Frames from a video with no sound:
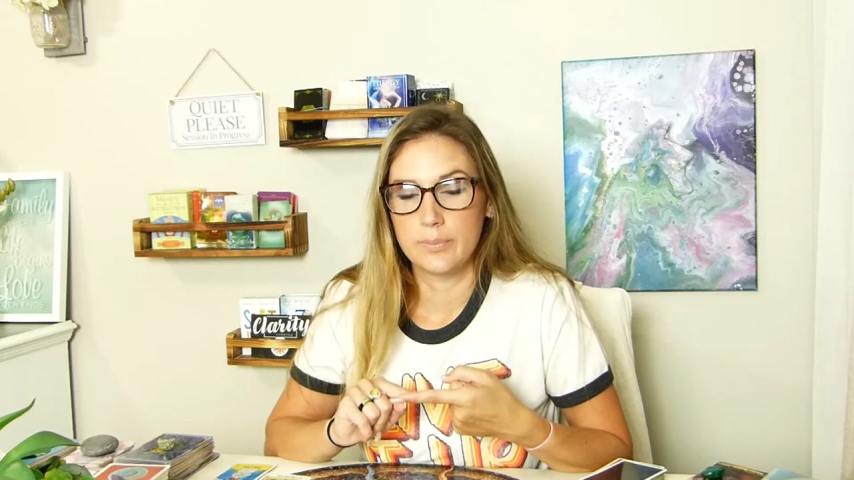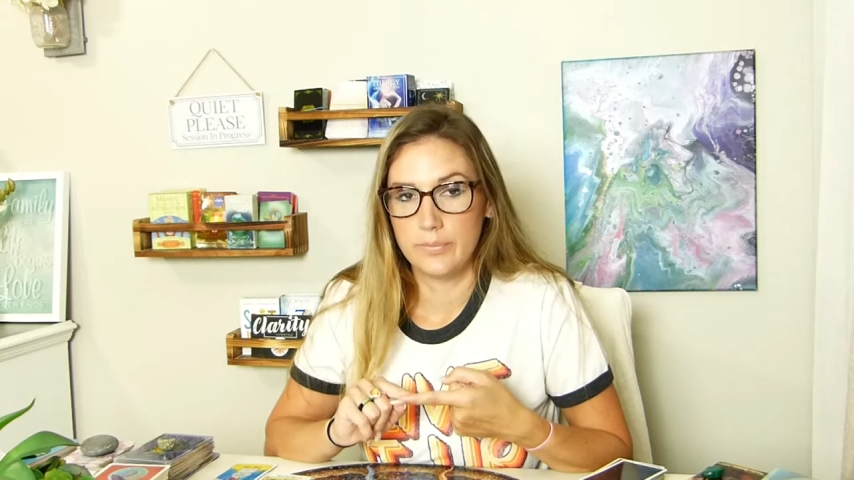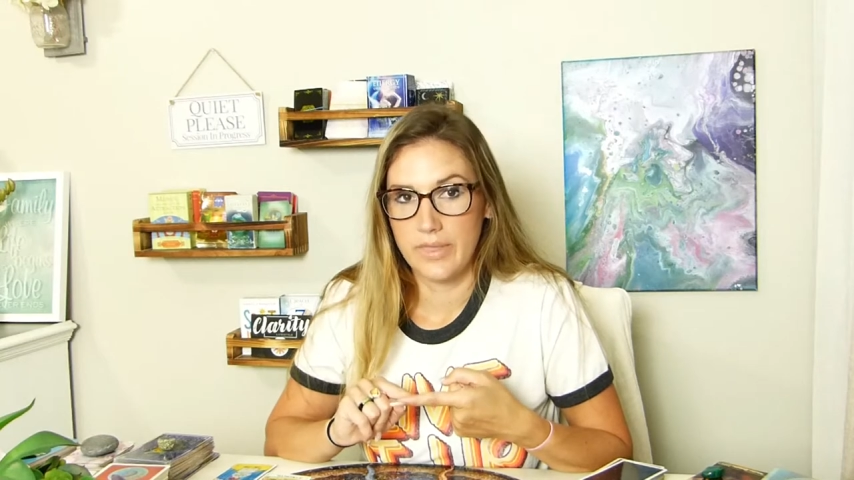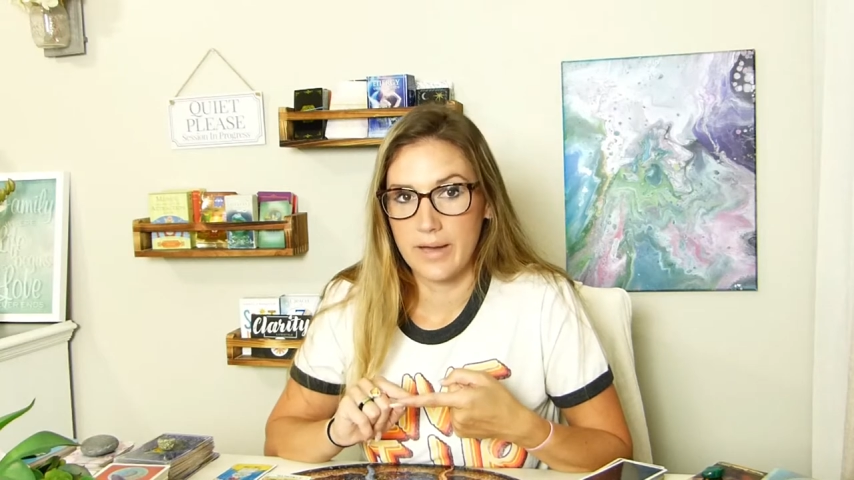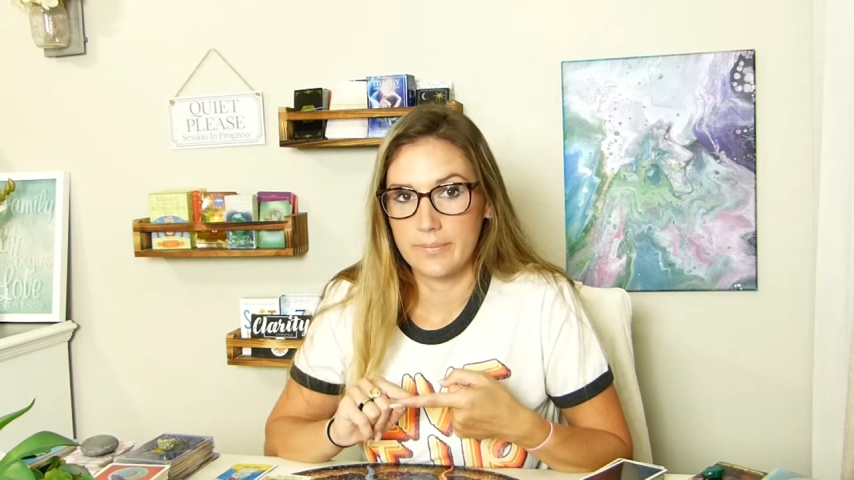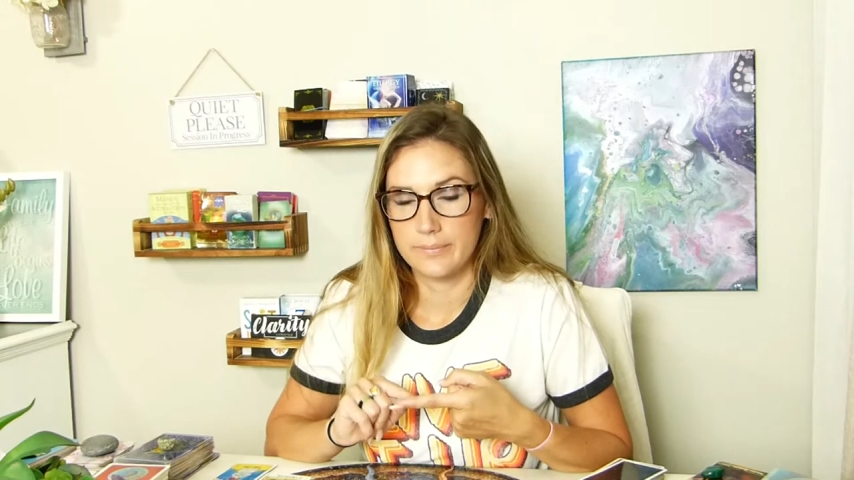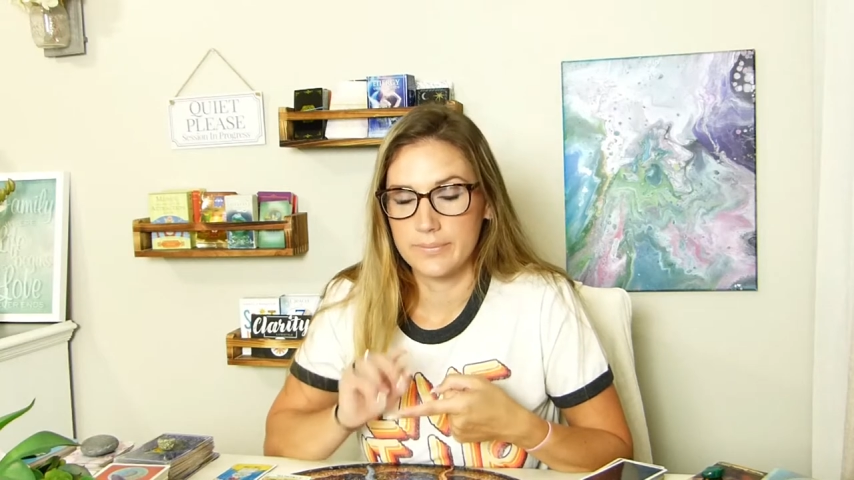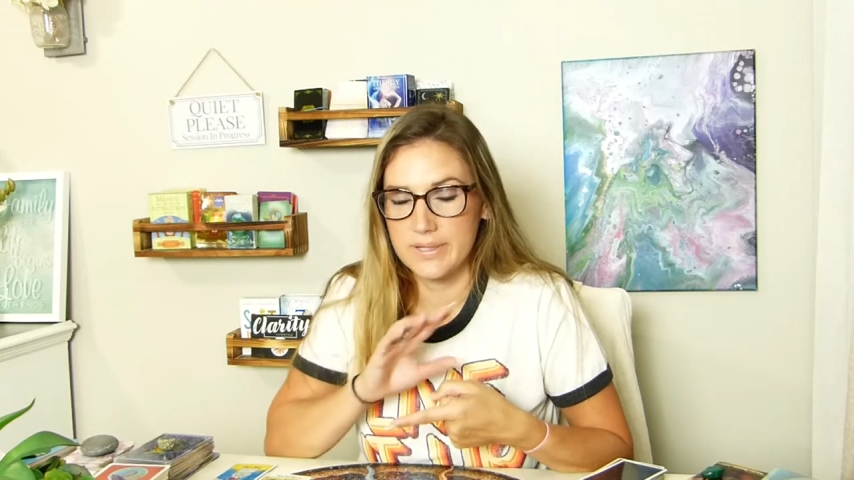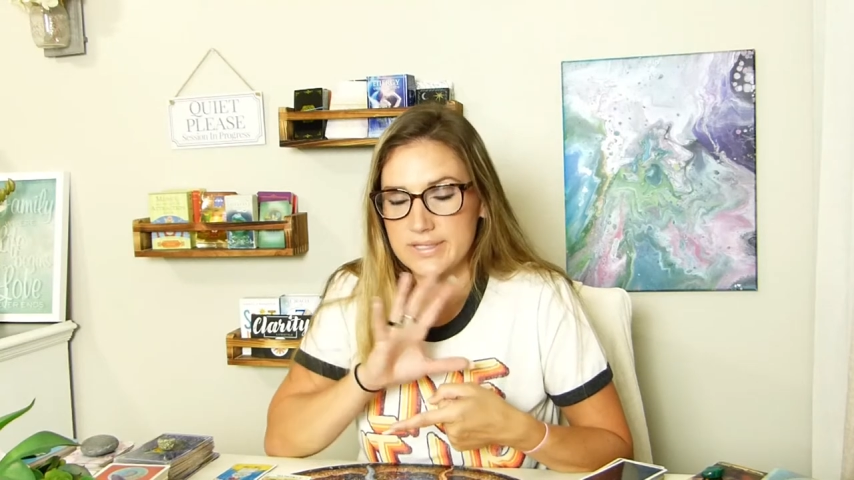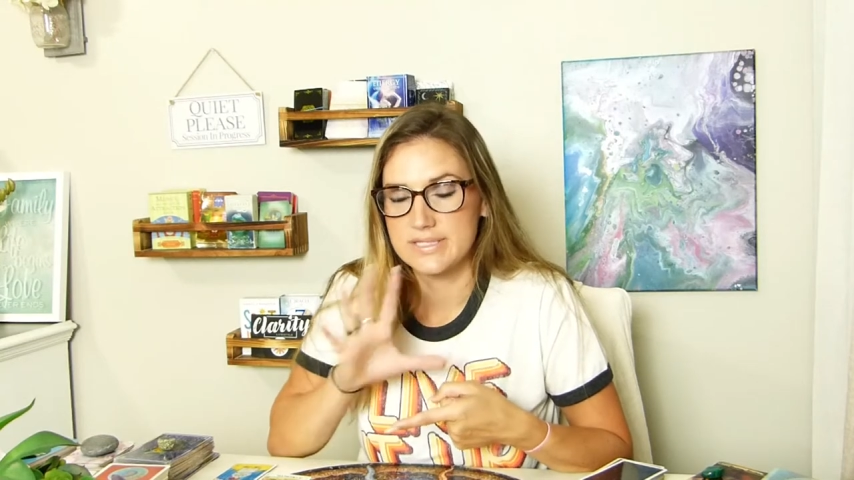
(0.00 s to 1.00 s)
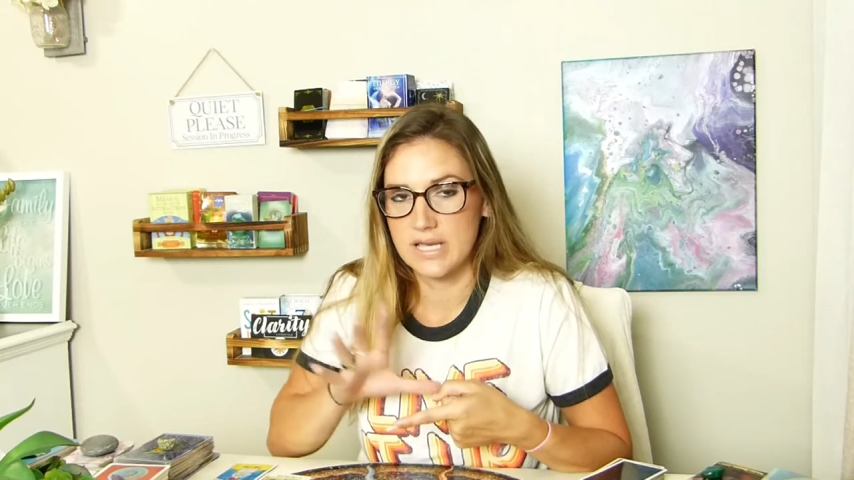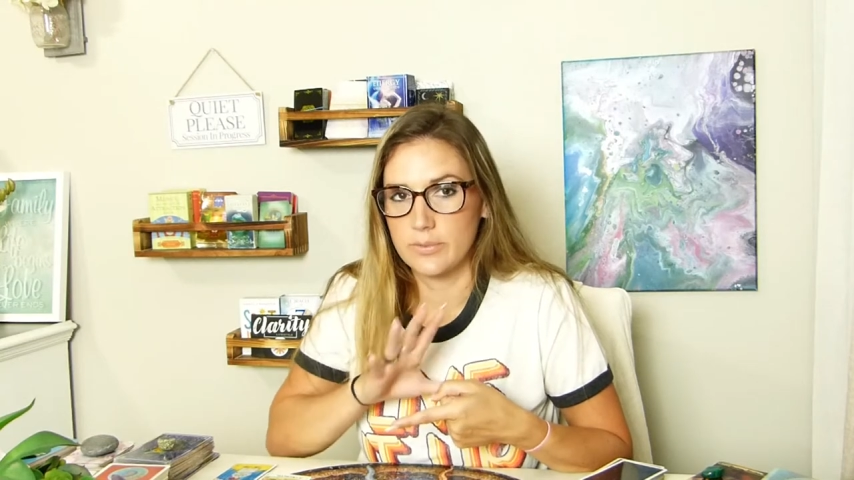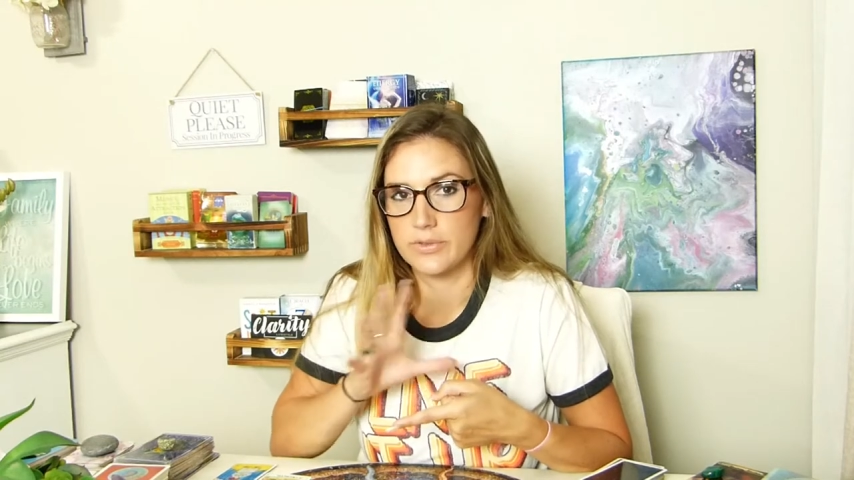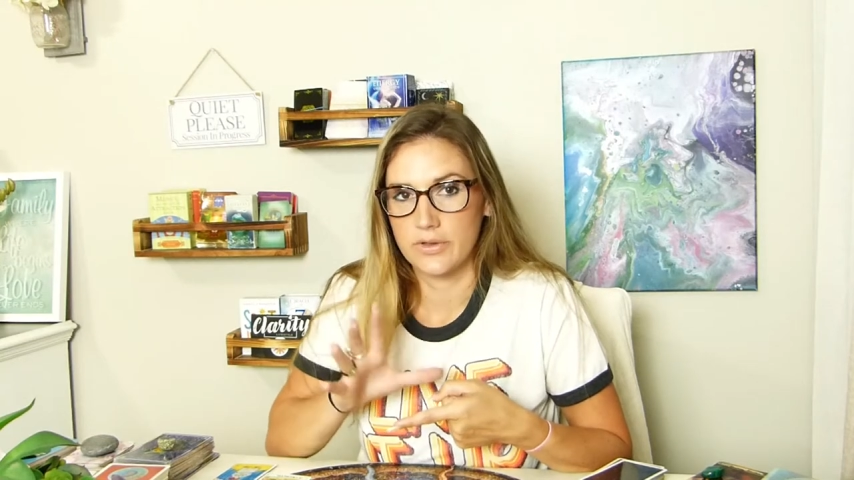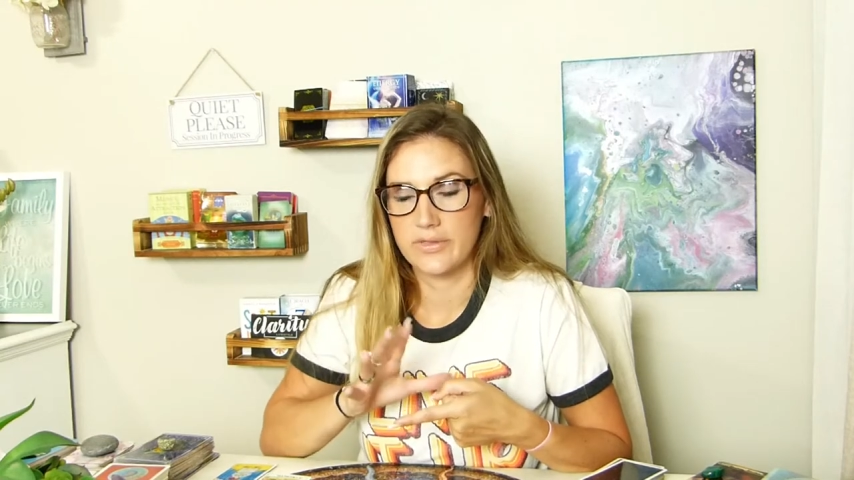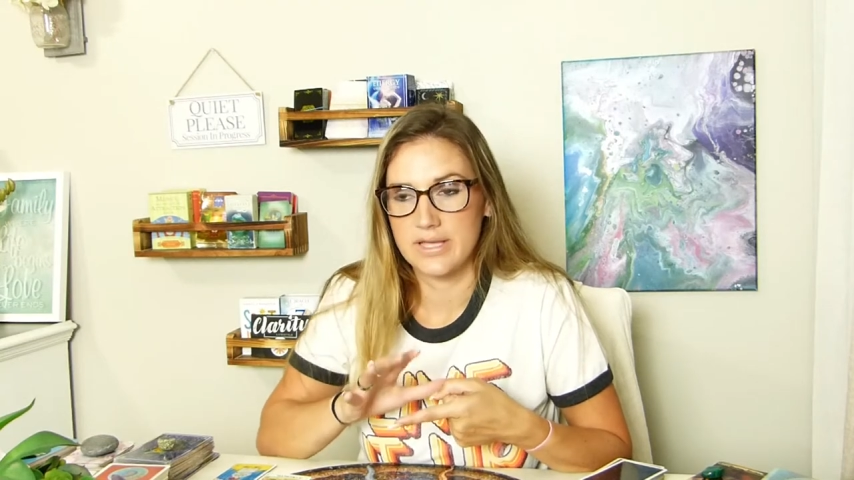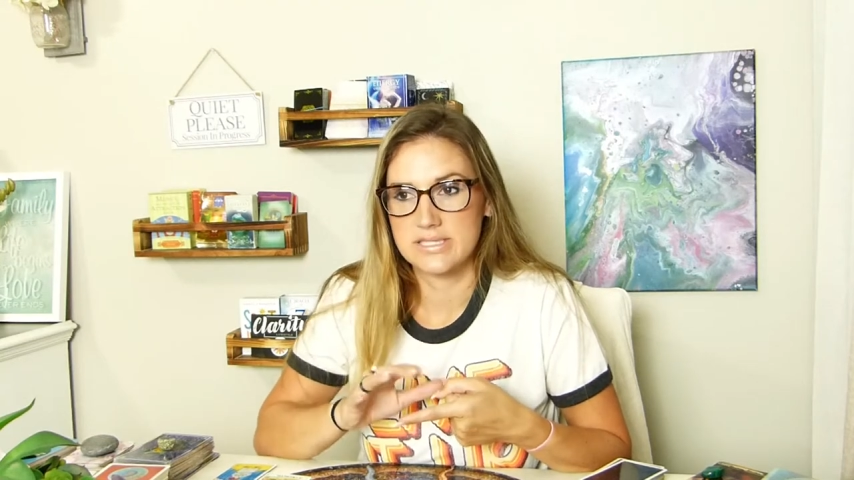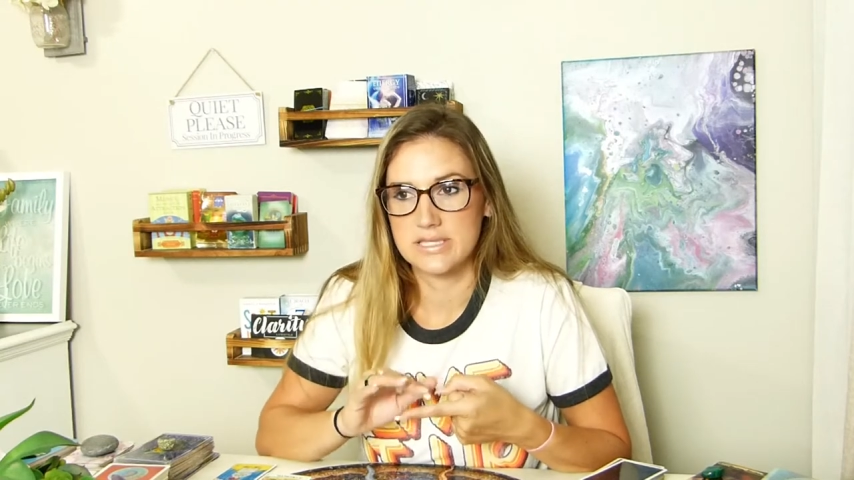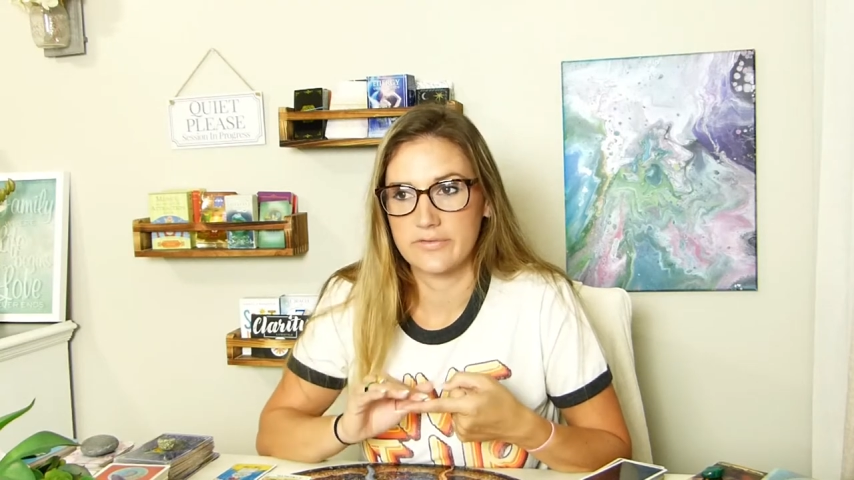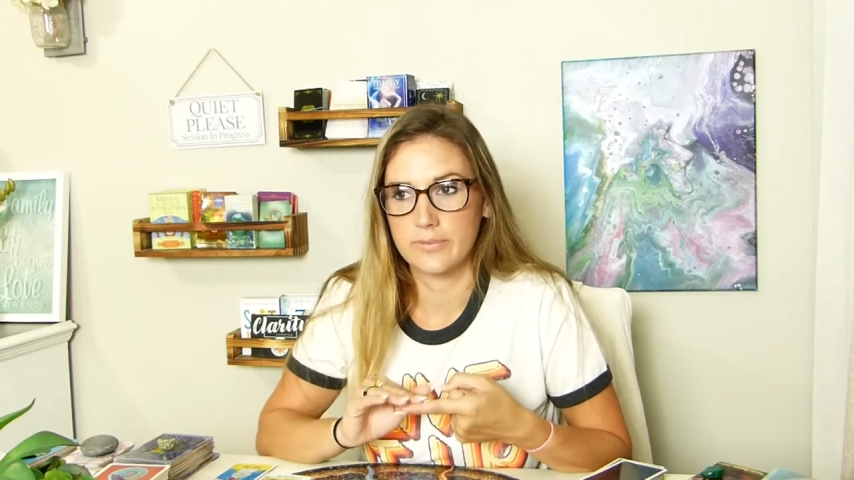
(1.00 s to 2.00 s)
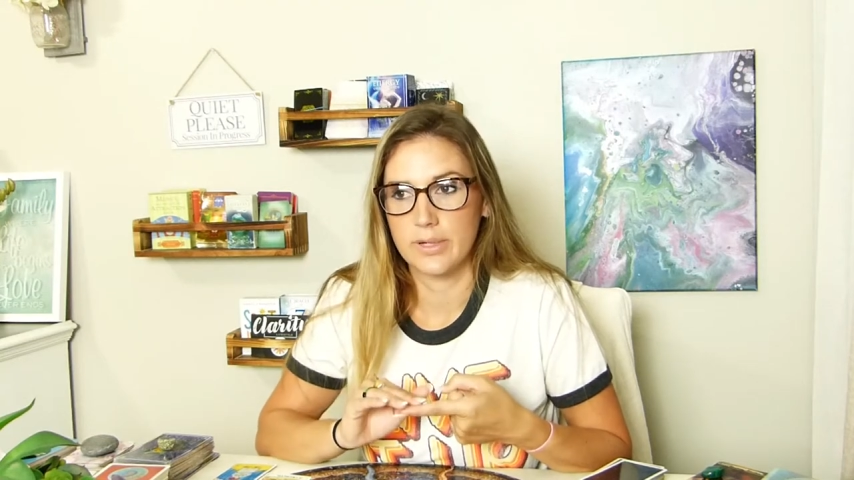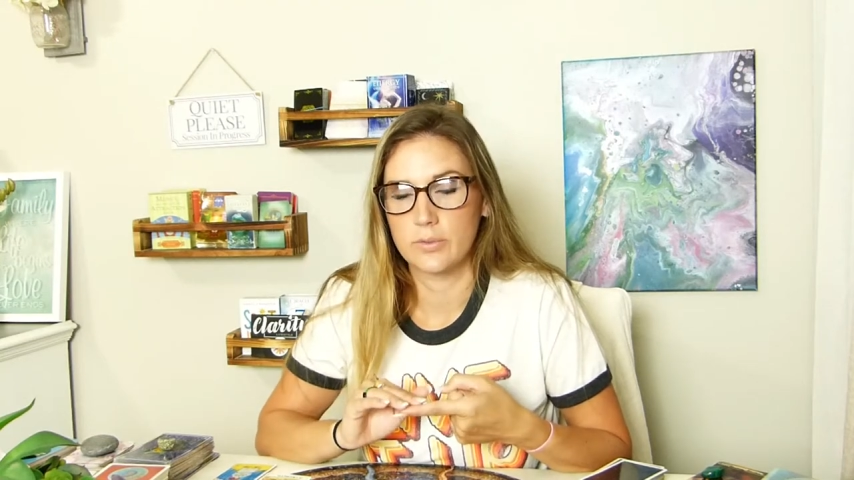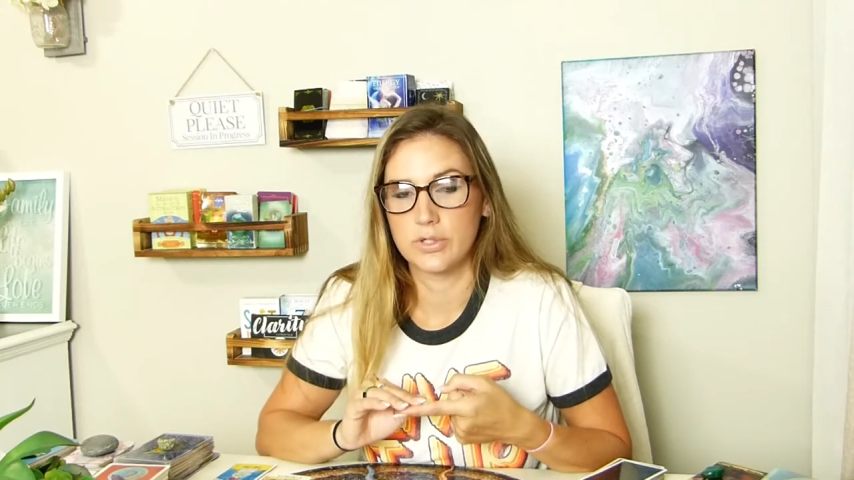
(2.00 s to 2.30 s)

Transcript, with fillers: that being said, with all that stuff about